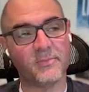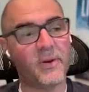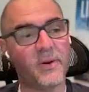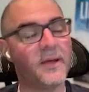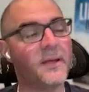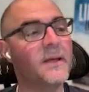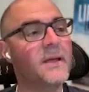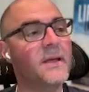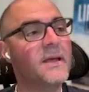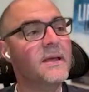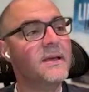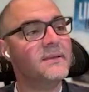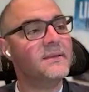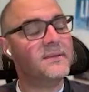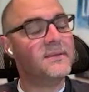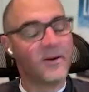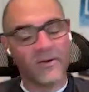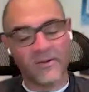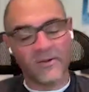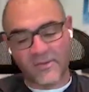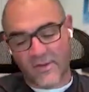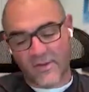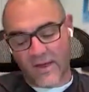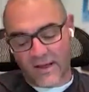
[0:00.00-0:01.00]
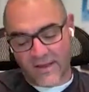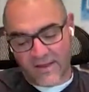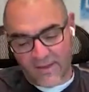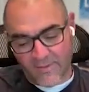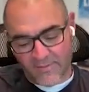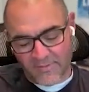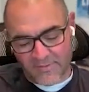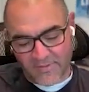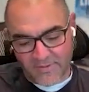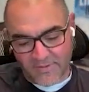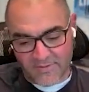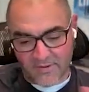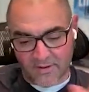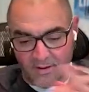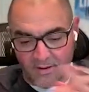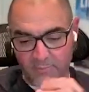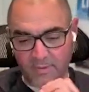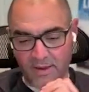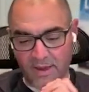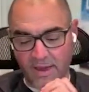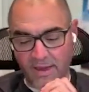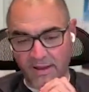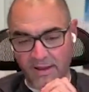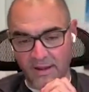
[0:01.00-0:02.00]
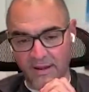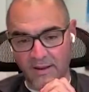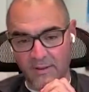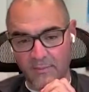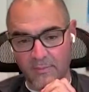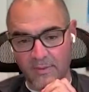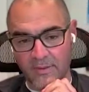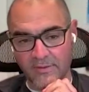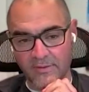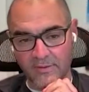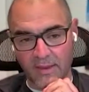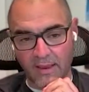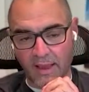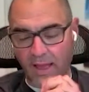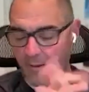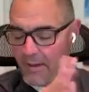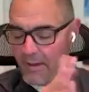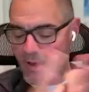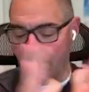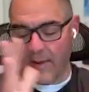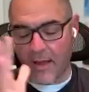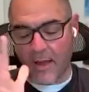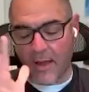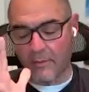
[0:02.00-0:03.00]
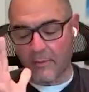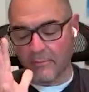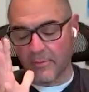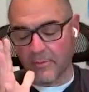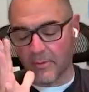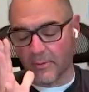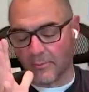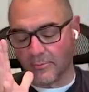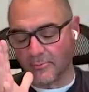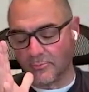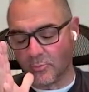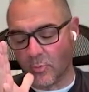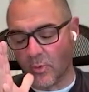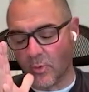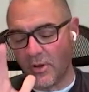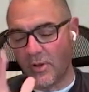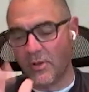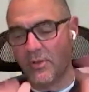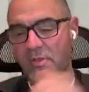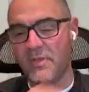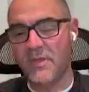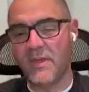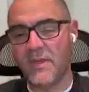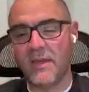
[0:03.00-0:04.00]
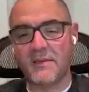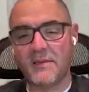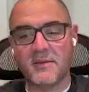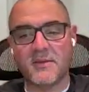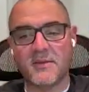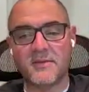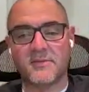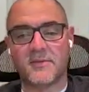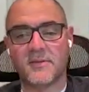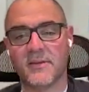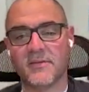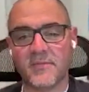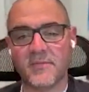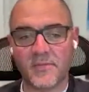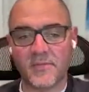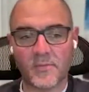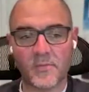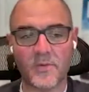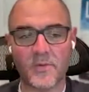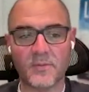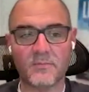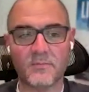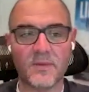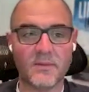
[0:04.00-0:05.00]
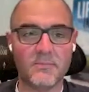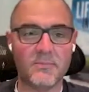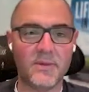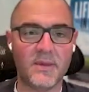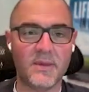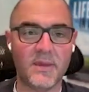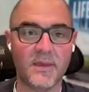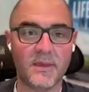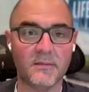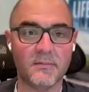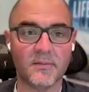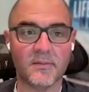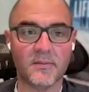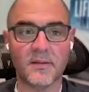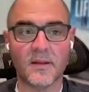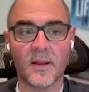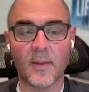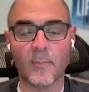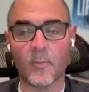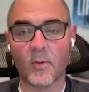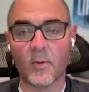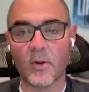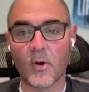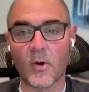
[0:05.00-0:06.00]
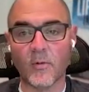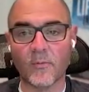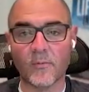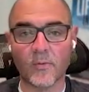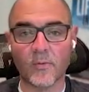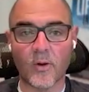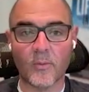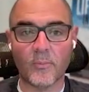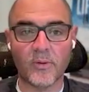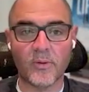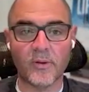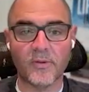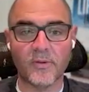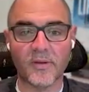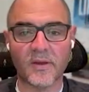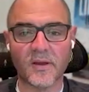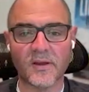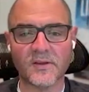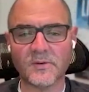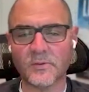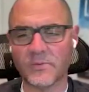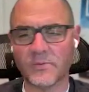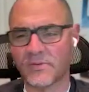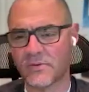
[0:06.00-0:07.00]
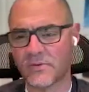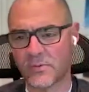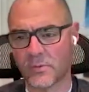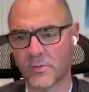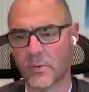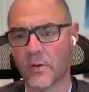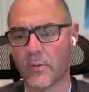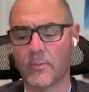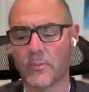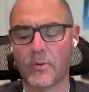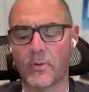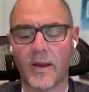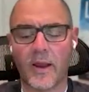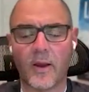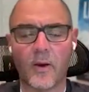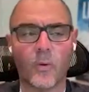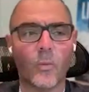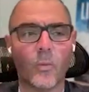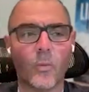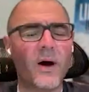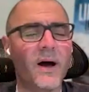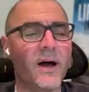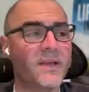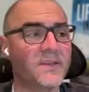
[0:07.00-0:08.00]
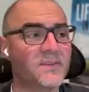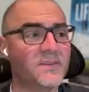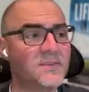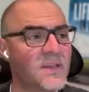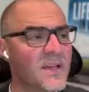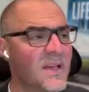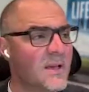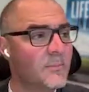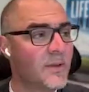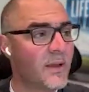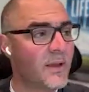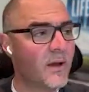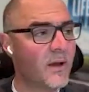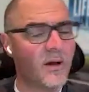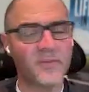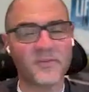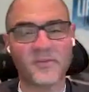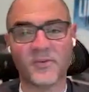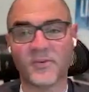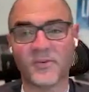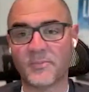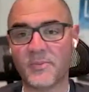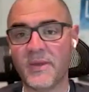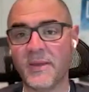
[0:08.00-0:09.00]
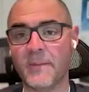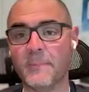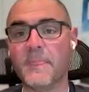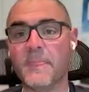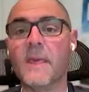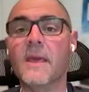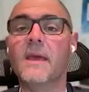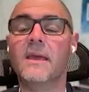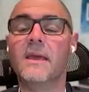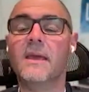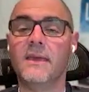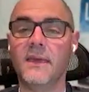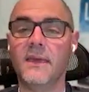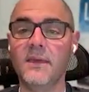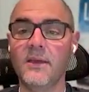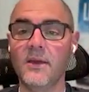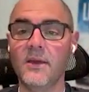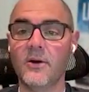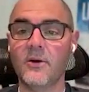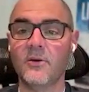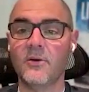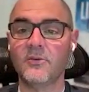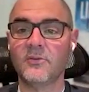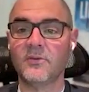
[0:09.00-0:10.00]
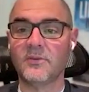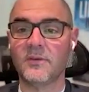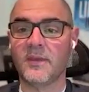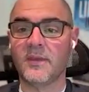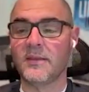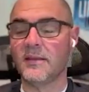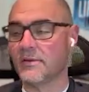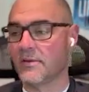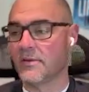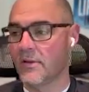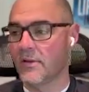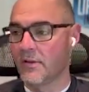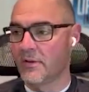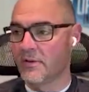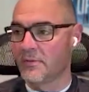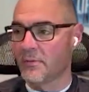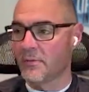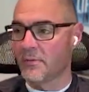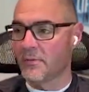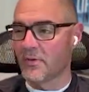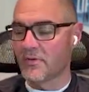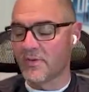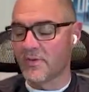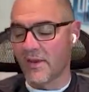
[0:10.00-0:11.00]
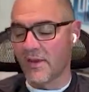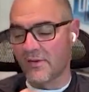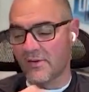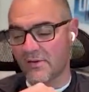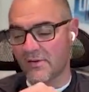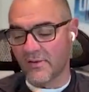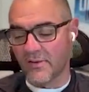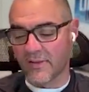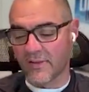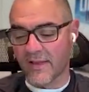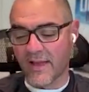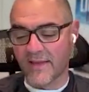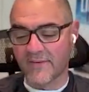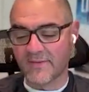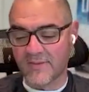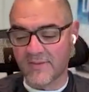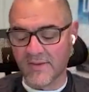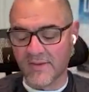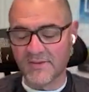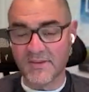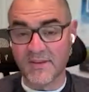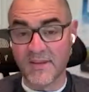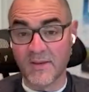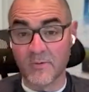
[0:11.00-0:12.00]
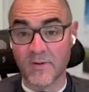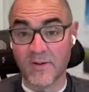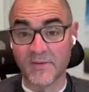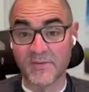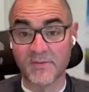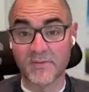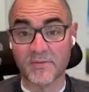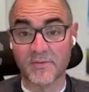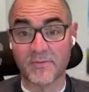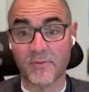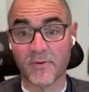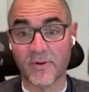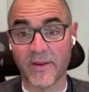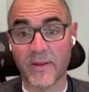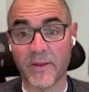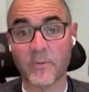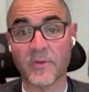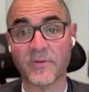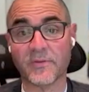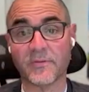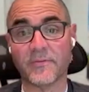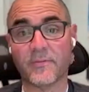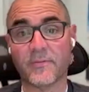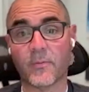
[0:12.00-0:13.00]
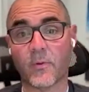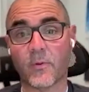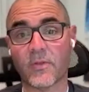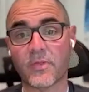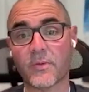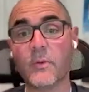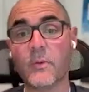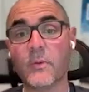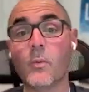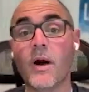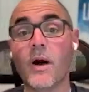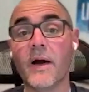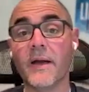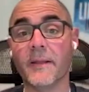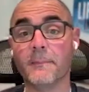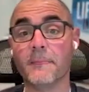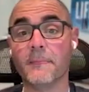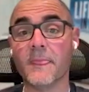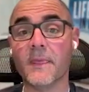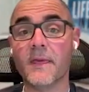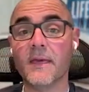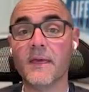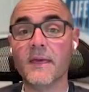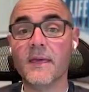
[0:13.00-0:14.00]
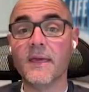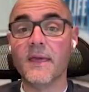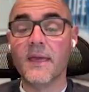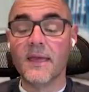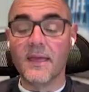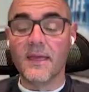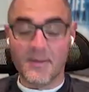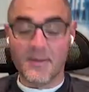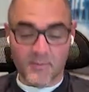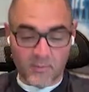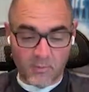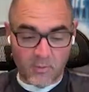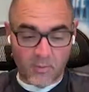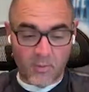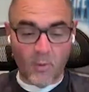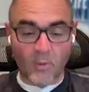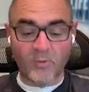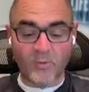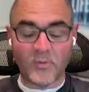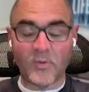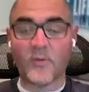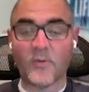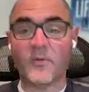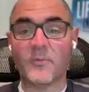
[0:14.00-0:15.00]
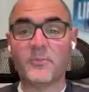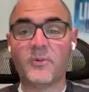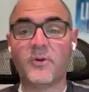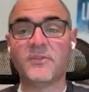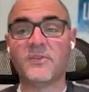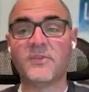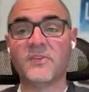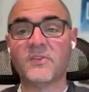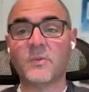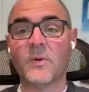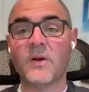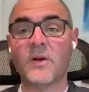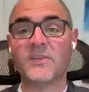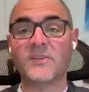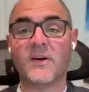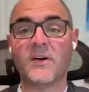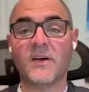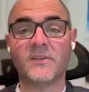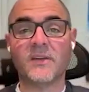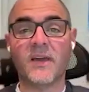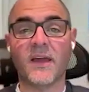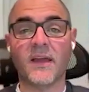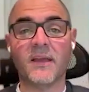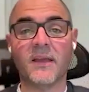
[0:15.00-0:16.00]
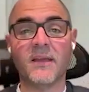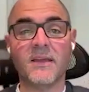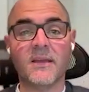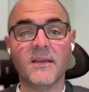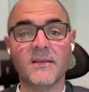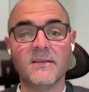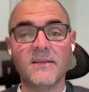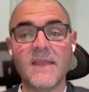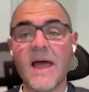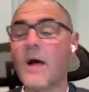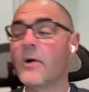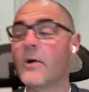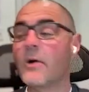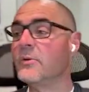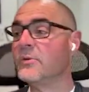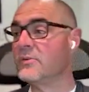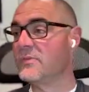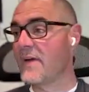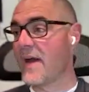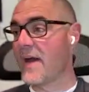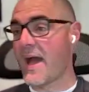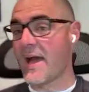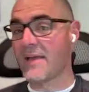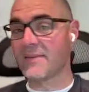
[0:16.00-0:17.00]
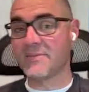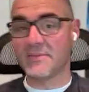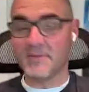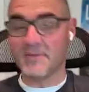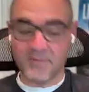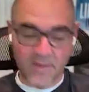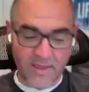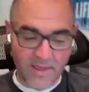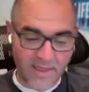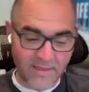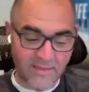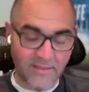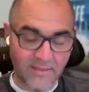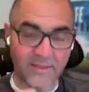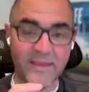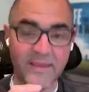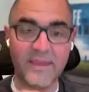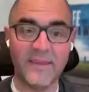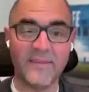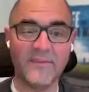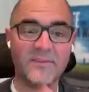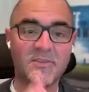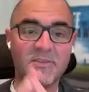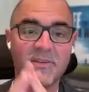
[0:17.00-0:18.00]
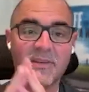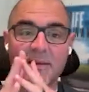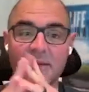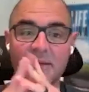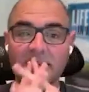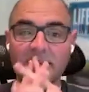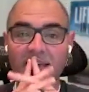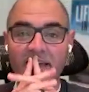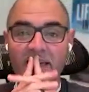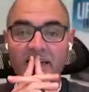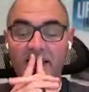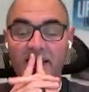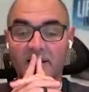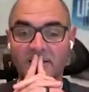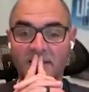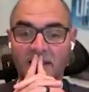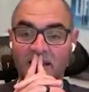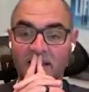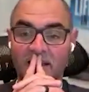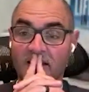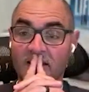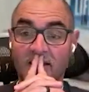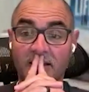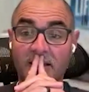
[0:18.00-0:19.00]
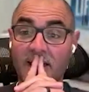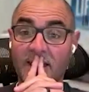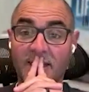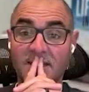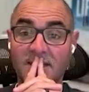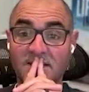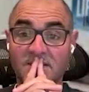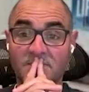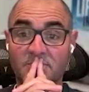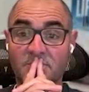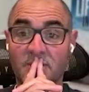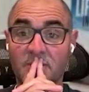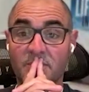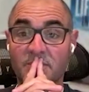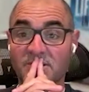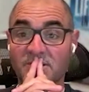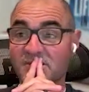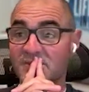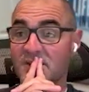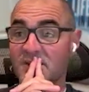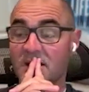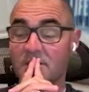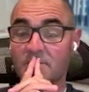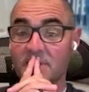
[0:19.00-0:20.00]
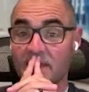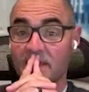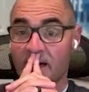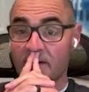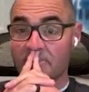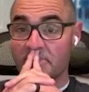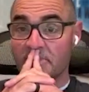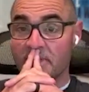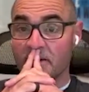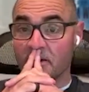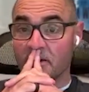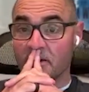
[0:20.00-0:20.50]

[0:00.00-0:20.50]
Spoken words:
But Darryl Scott comes to this combine, and he's like, what do you think is the difference between me being the number 1 overall player in the country, with Terrell Pryor was? Like, it's your speed. He goes, he does all his 4 stations. The last station he runs is the 4. He runs a 4.31. goes over, puts his sweats on, is like, now who's fast? And leaves. And I was like, oh yeah, he just pretty much shut me up.